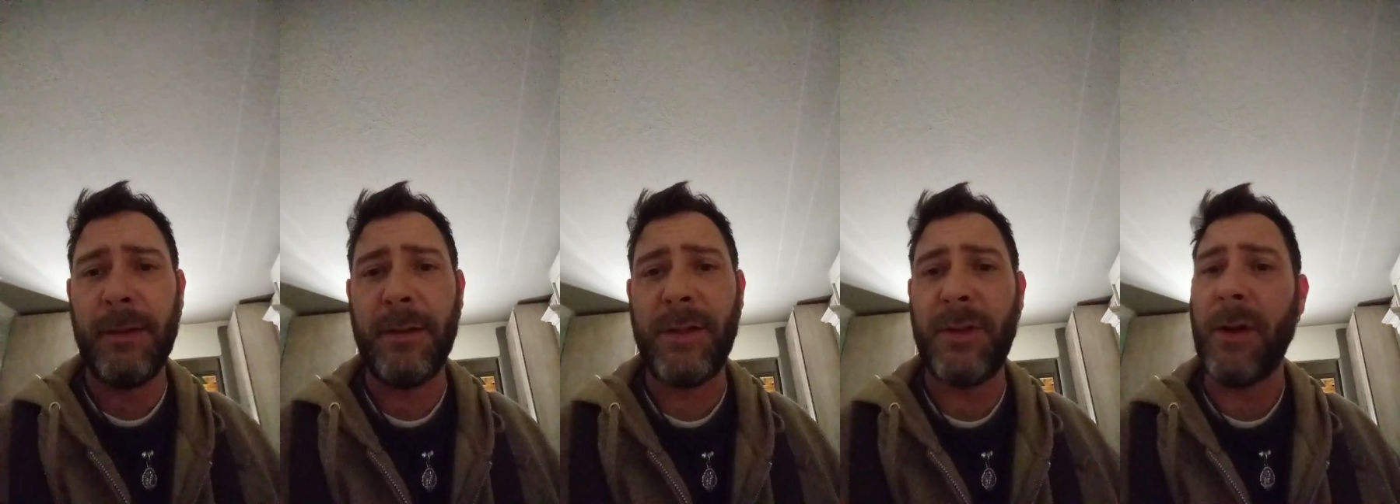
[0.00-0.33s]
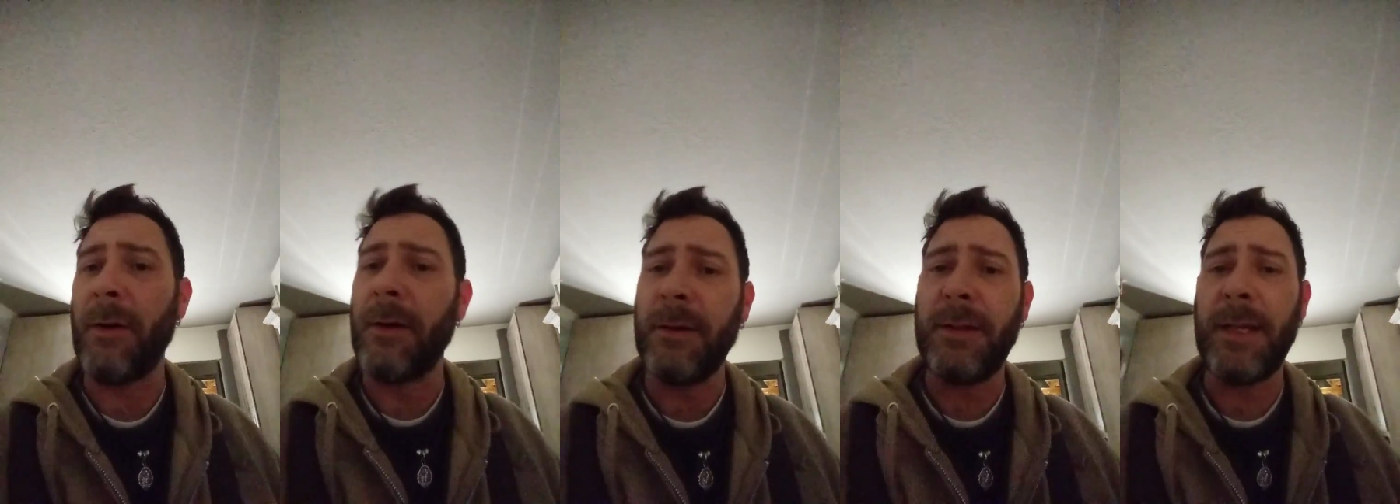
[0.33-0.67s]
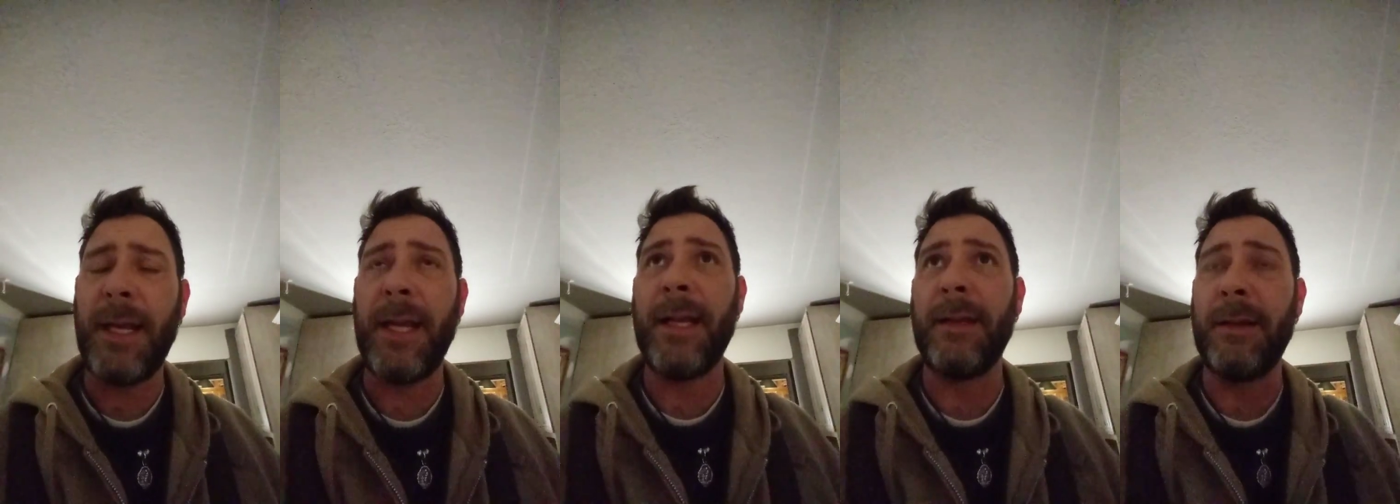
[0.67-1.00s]
start
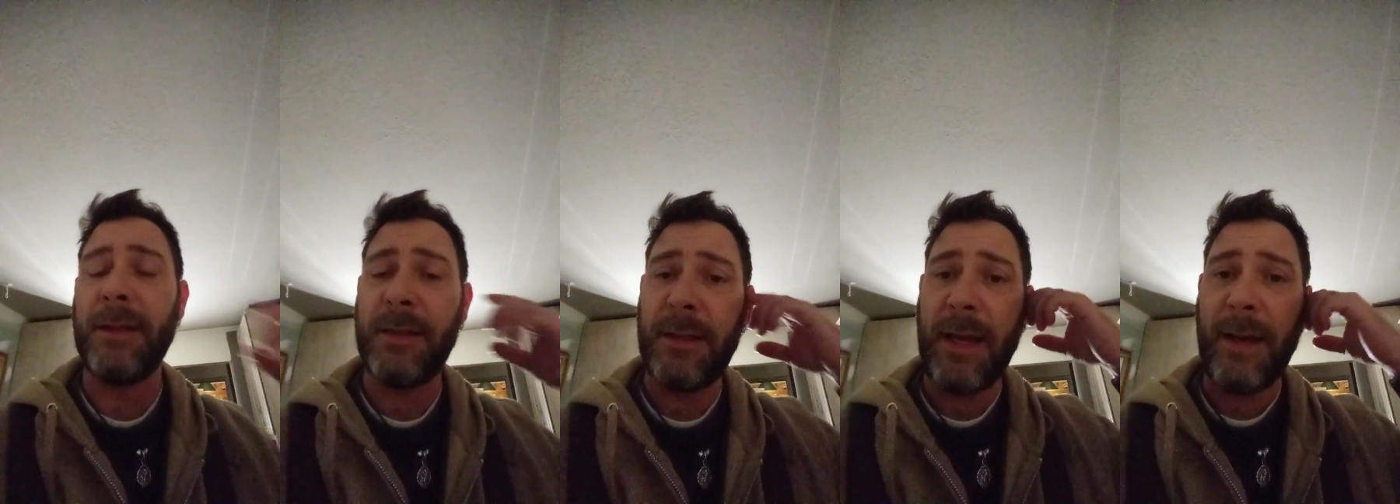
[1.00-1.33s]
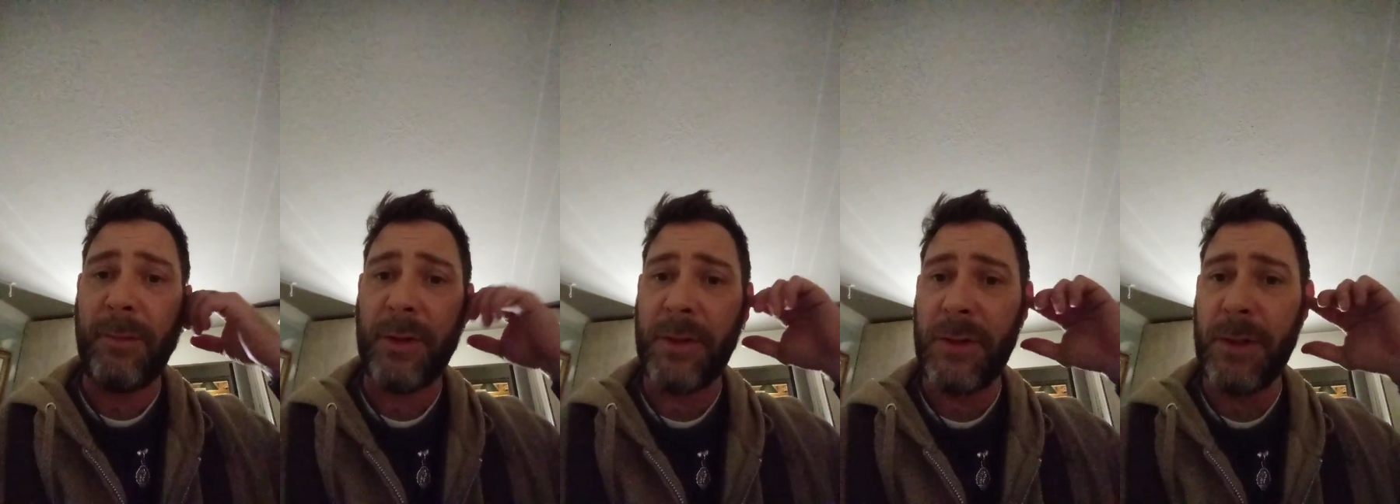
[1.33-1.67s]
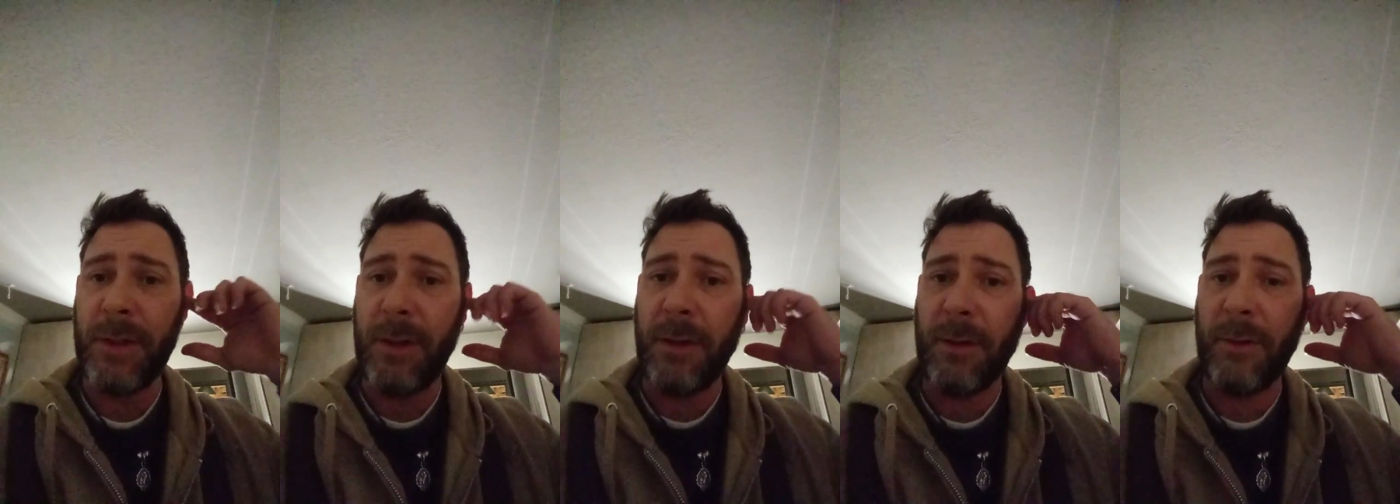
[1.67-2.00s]
and
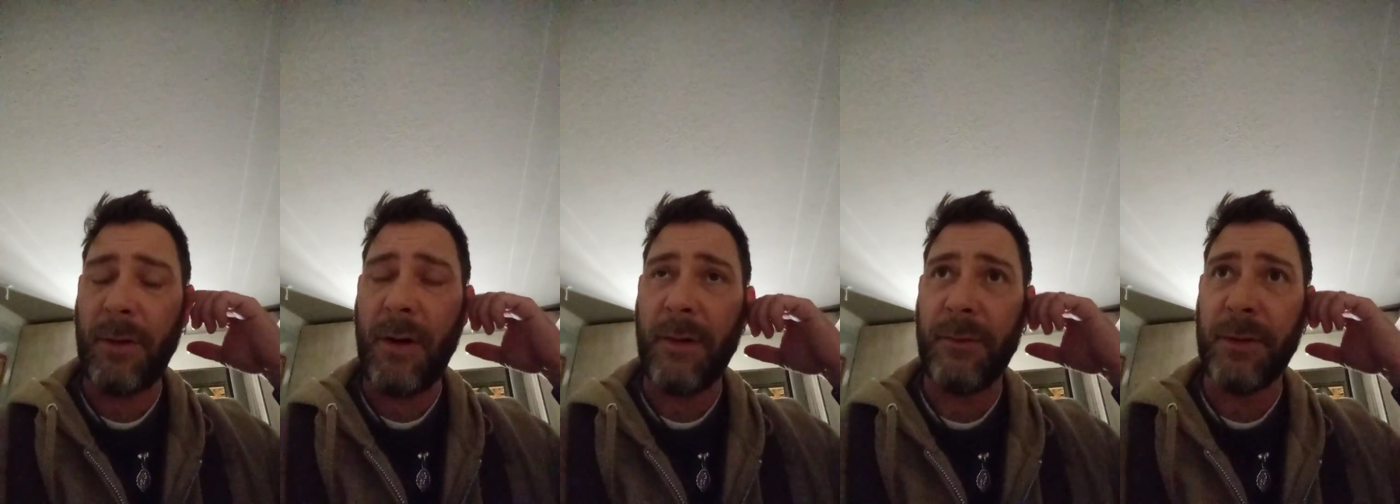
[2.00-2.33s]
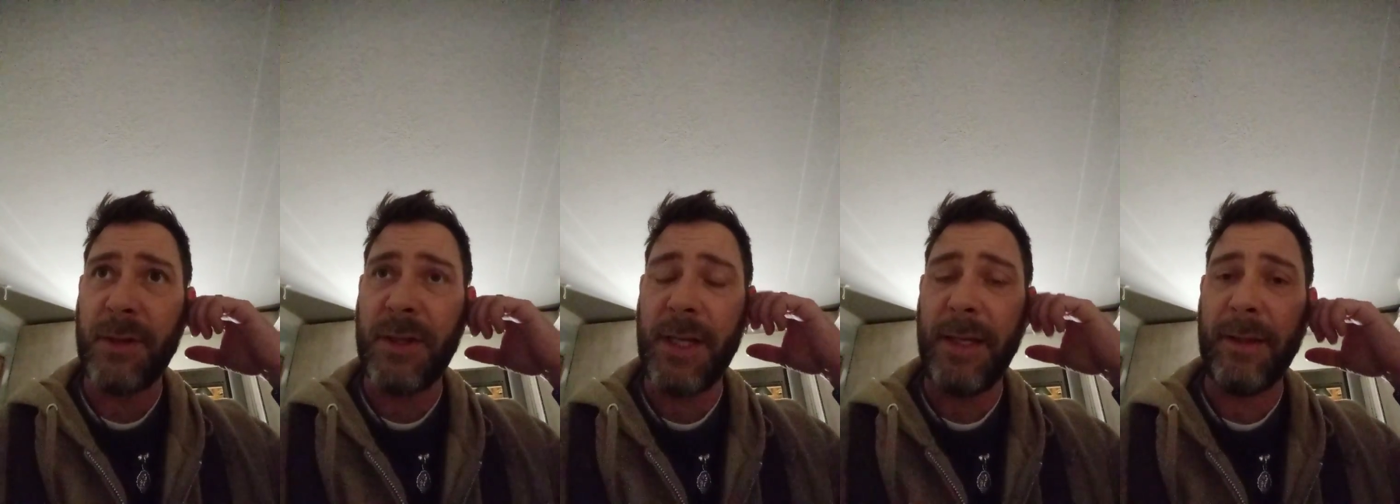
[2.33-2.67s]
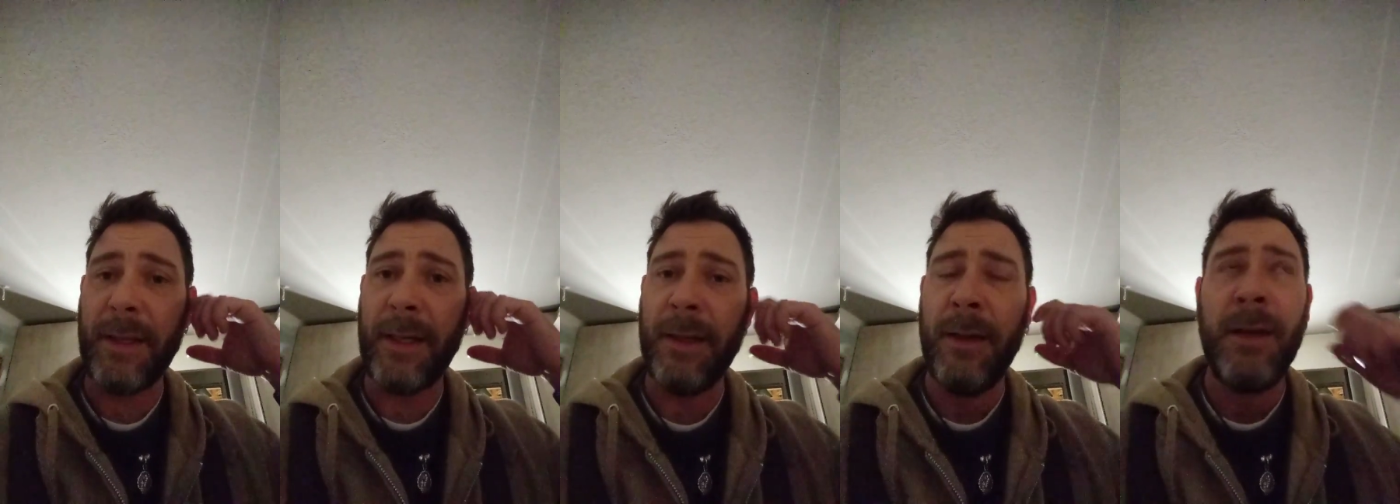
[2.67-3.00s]
establish, coffered
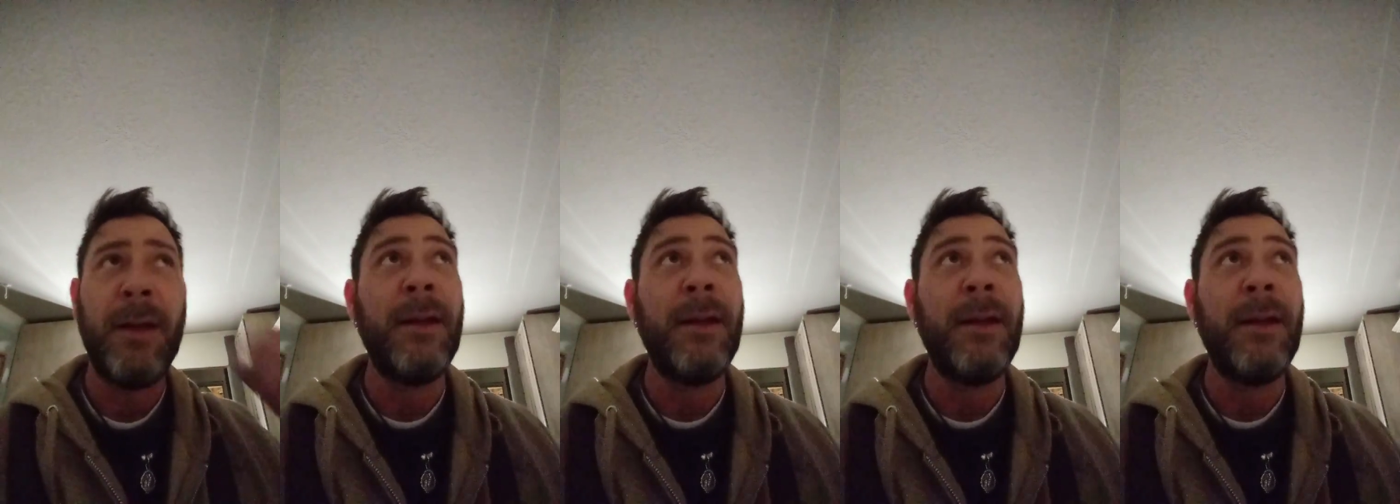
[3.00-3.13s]
ceiling.